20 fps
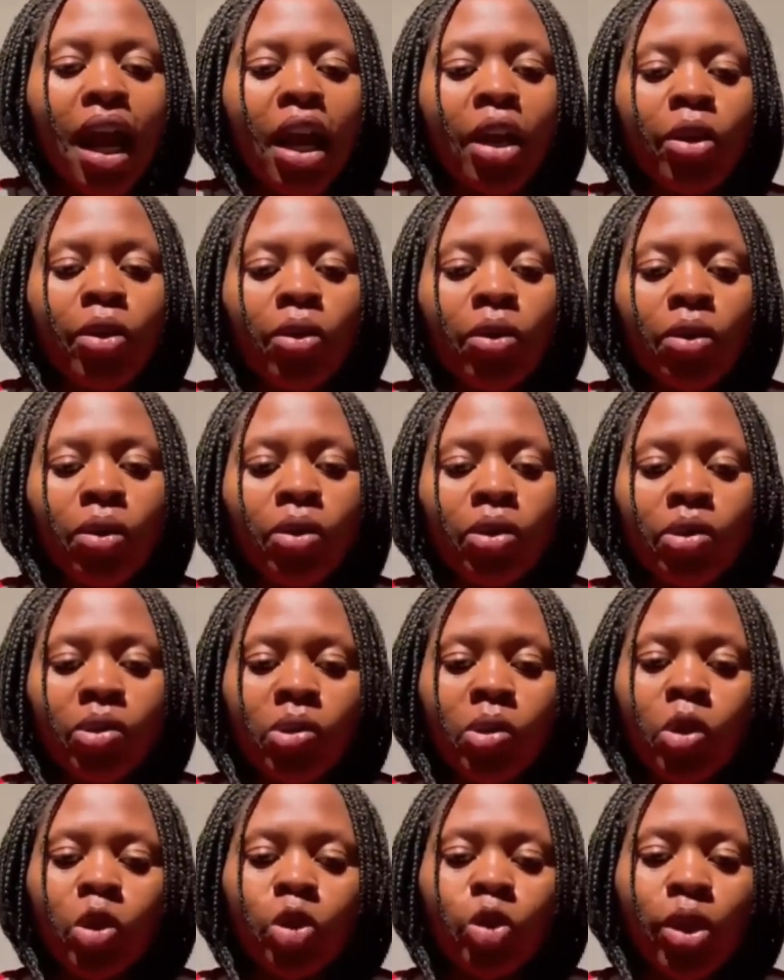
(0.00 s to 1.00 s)
I
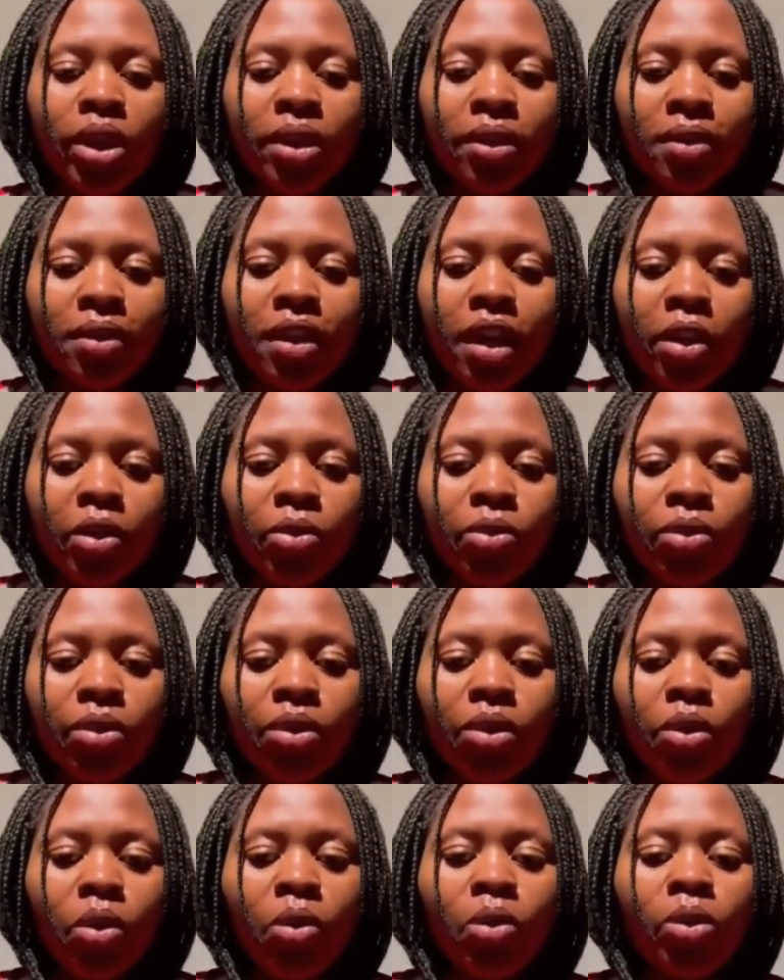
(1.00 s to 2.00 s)
also trained the
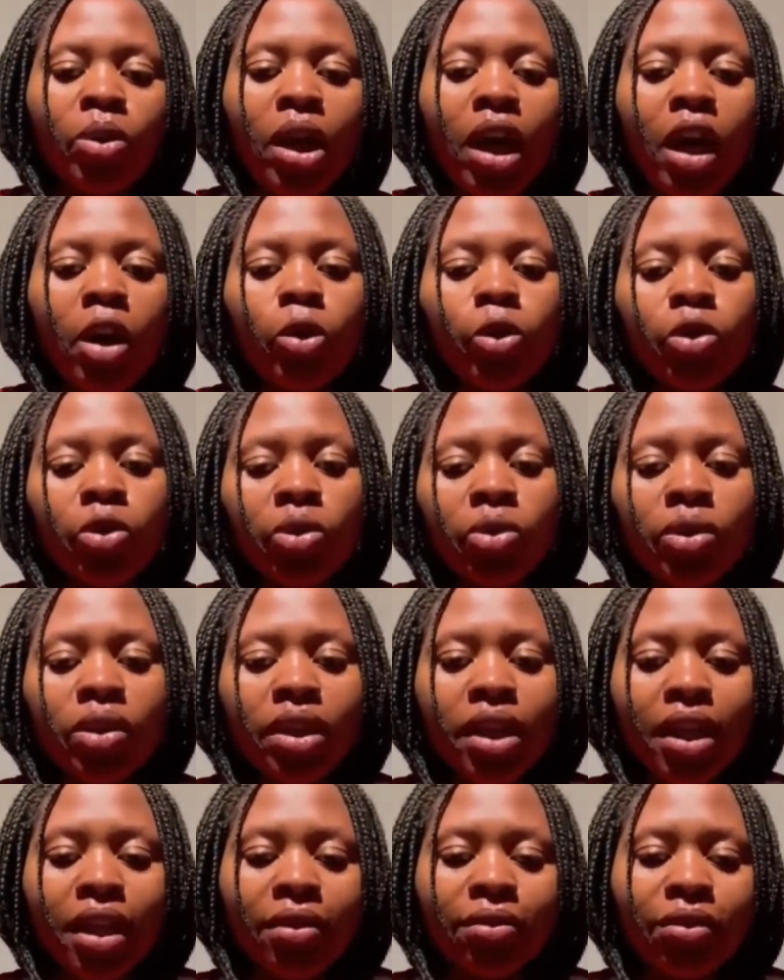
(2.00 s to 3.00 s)
youth on how to use
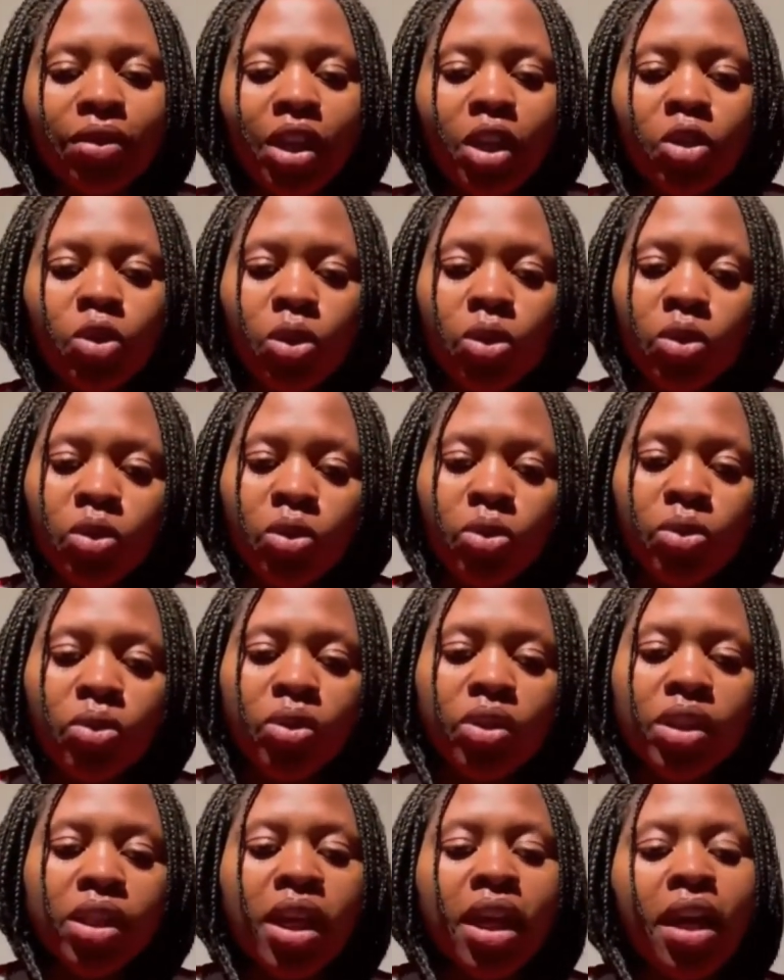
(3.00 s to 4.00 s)
the navigation
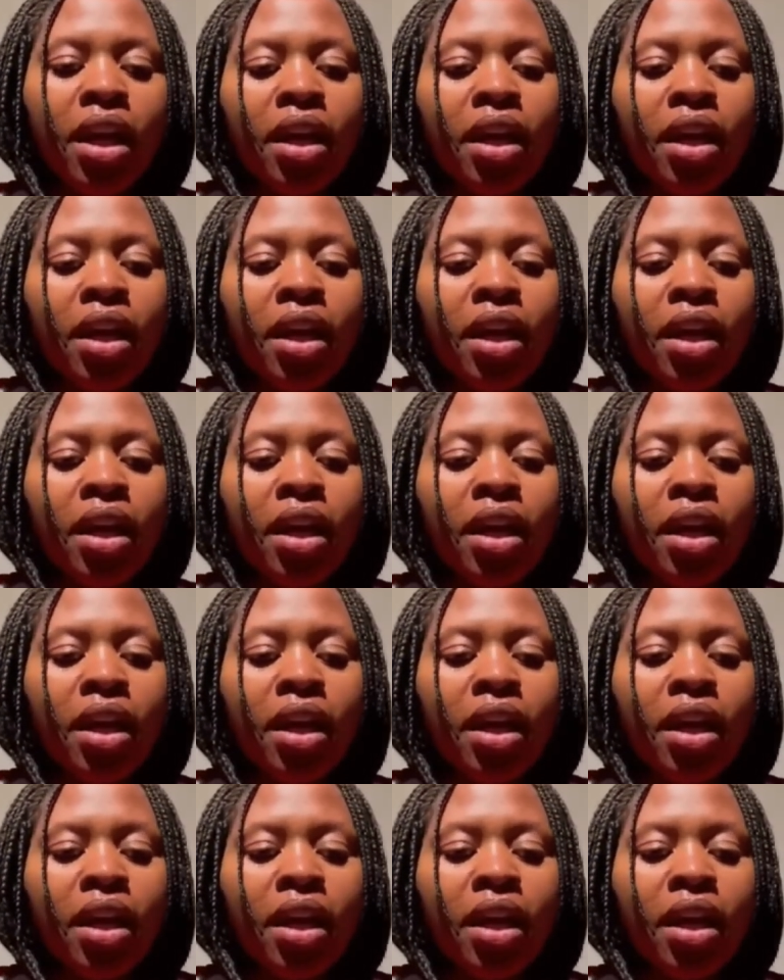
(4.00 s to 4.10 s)
tools